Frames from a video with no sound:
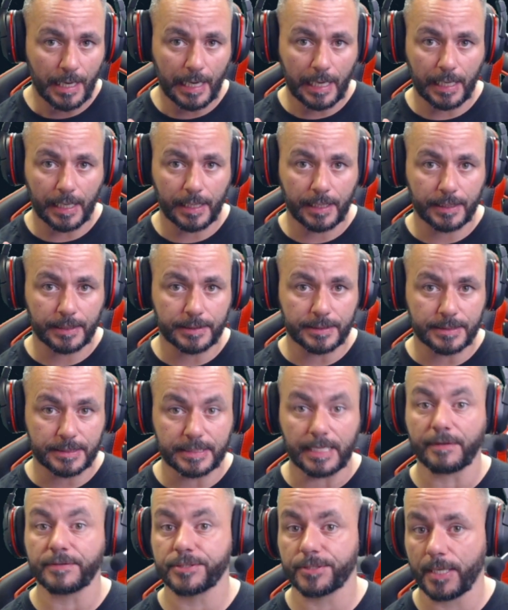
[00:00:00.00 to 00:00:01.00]
and
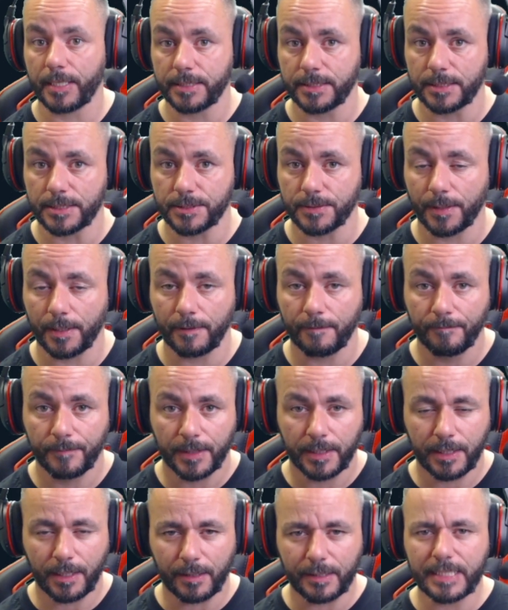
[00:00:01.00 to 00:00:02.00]
Death Stranding as well.
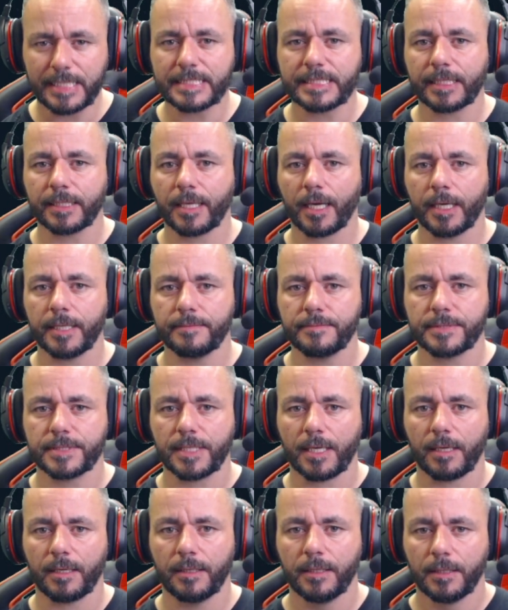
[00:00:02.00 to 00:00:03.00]
You know, these are games
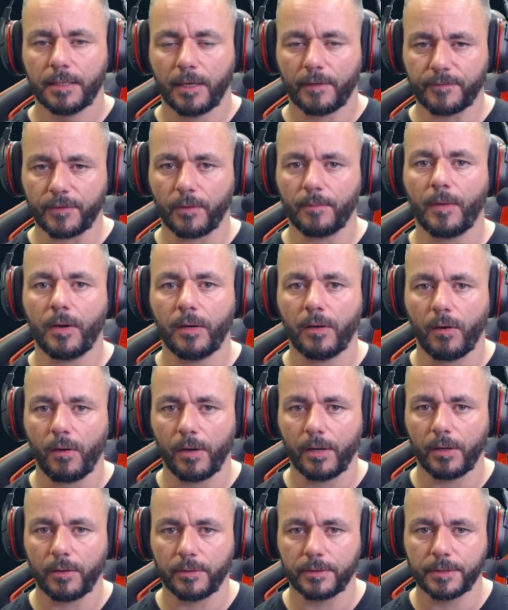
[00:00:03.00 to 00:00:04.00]
that I've got my
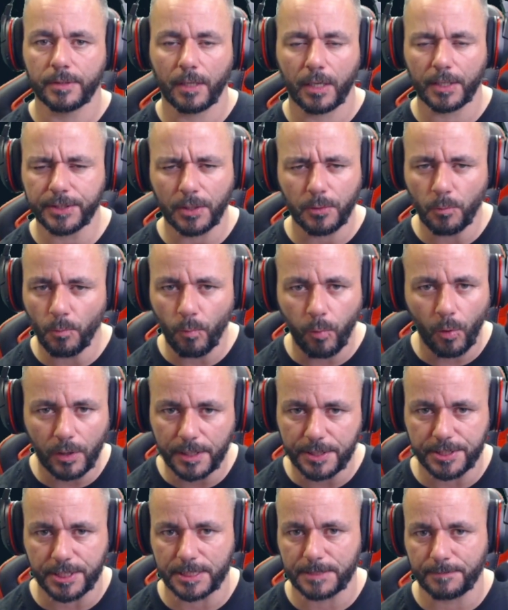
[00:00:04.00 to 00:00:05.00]
eye on. I don't want
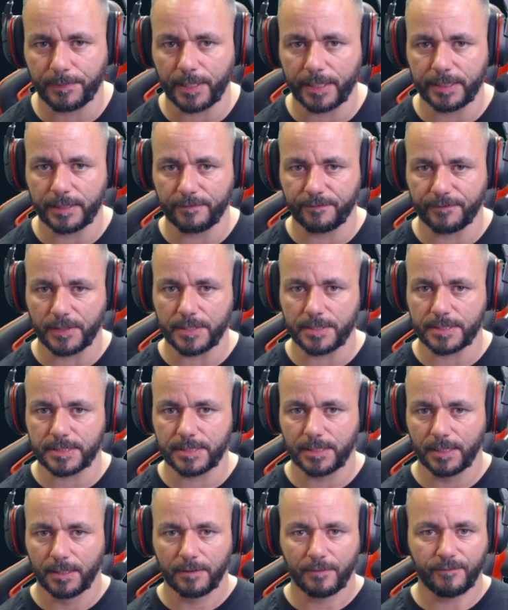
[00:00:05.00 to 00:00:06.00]
to just play the
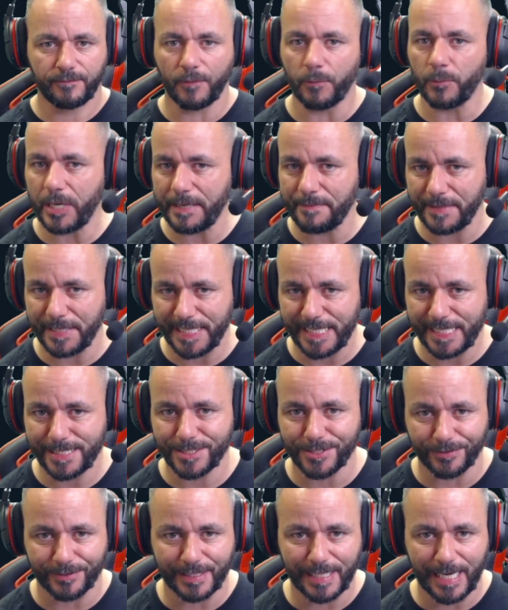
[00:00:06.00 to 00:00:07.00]
first 40
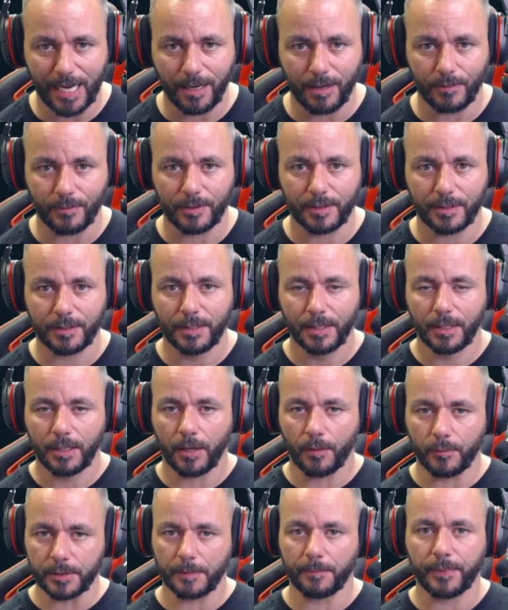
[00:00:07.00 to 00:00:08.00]
minutes or an hour.
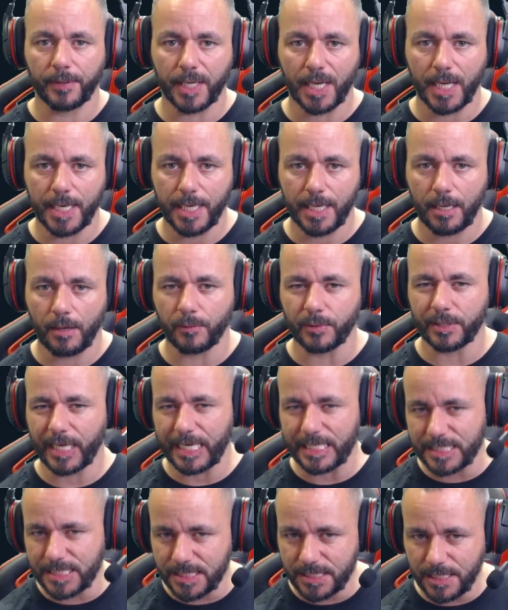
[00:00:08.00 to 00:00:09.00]
I want to play it, I want to
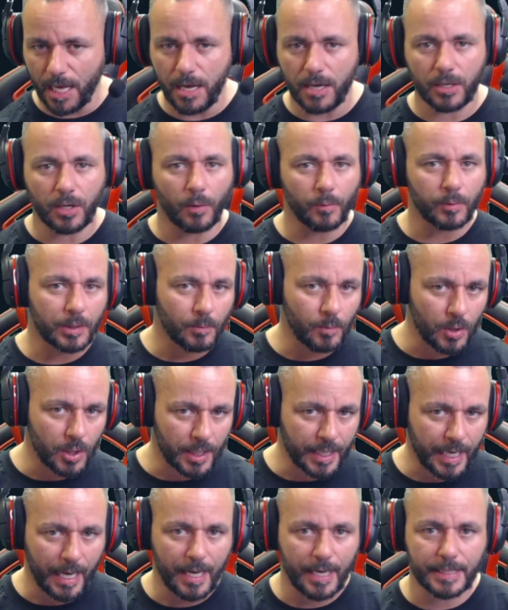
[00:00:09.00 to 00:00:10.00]
get stuck, I want to
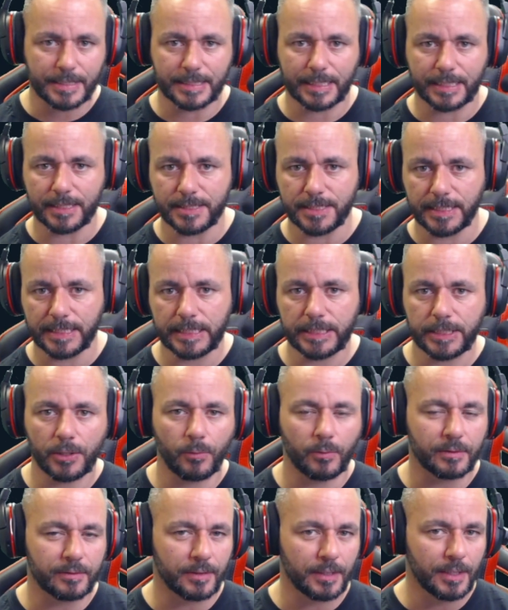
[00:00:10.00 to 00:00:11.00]
work out how to continue, I
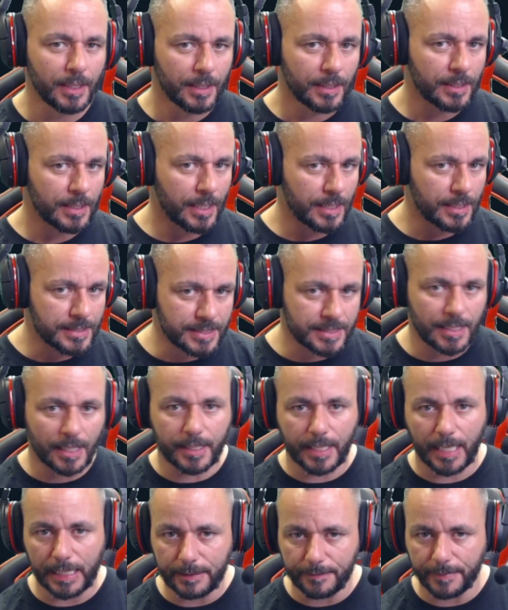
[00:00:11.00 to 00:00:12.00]
want to
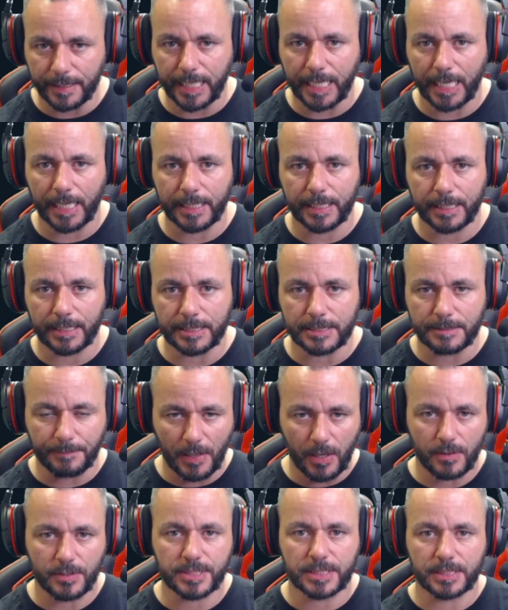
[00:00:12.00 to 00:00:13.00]
suck out the mechanics,
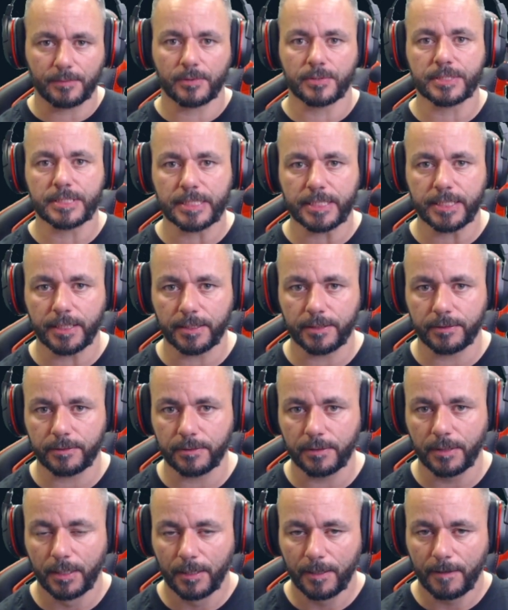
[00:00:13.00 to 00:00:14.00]
pass them on to you.